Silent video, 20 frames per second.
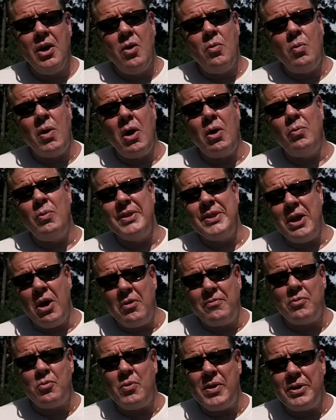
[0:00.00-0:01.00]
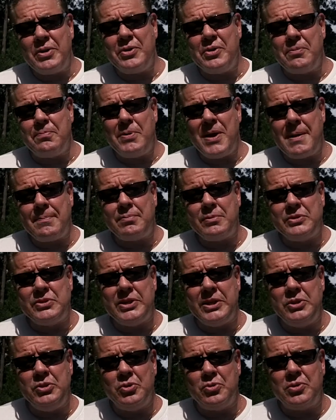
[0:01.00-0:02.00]
Well, when you overwinter your peppers
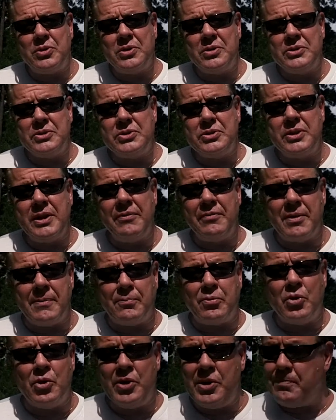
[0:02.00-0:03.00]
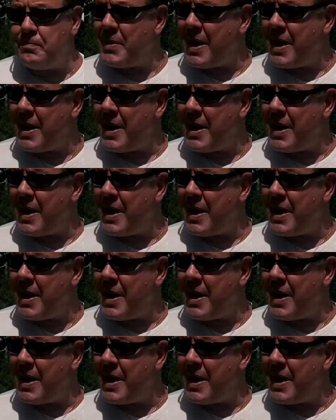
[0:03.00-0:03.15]
indoors, if you prune it